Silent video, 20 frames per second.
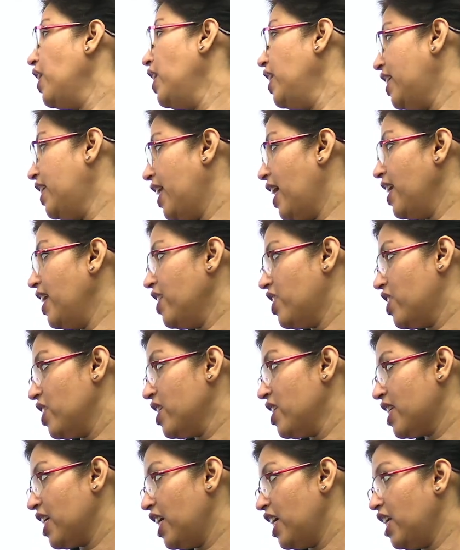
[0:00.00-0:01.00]

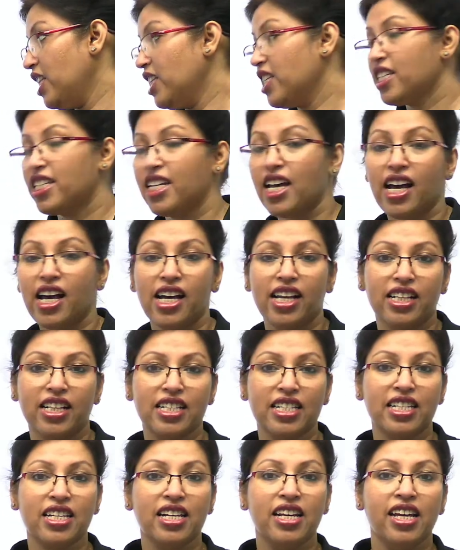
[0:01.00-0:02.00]
intelligence in
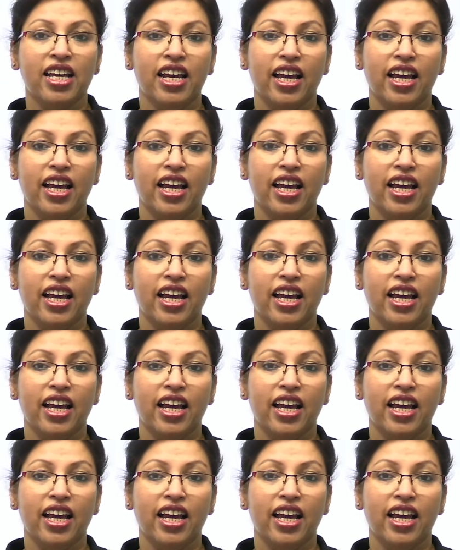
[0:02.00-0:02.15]
cells.